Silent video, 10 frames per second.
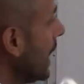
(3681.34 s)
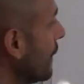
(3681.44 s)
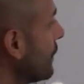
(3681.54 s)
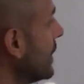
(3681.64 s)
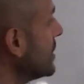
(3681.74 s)

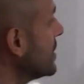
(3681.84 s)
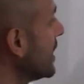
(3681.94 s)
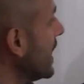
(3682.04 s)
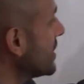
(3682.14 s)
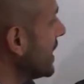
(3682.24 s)
if this is
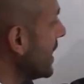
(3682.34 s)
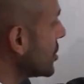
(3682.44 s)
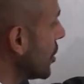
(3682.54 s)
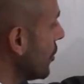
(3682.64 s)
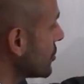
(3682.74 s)
the SDA
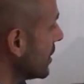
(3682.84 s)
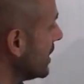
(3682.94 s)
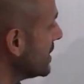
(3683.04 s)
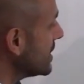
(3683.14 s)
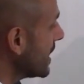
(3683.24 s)
church and
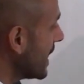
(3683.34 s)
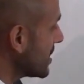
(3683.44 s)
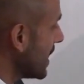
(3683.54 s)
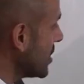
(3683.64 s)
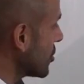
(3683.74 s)
this is the
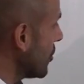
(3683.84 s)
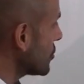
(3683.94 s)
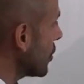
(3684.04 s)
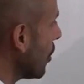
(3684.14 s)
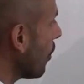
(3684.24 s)
SDA
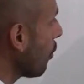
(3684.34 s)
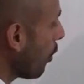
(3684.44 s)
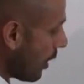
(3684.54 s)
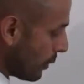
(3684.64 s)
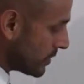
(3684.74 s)
church,
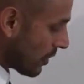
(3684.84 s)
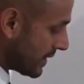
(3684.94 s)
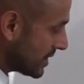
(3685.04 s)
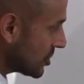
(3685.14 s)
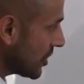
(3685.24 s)
what are we
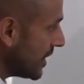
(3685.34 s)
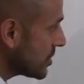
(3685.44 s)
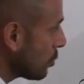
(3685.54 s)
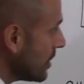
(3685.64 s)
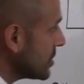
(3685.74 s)
trying to
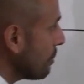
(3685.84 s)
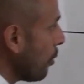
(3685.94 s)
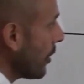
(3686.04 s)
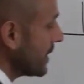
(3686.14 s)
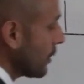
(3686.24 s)
teach? What is the
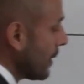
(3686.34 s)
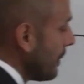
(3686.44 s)
point that we're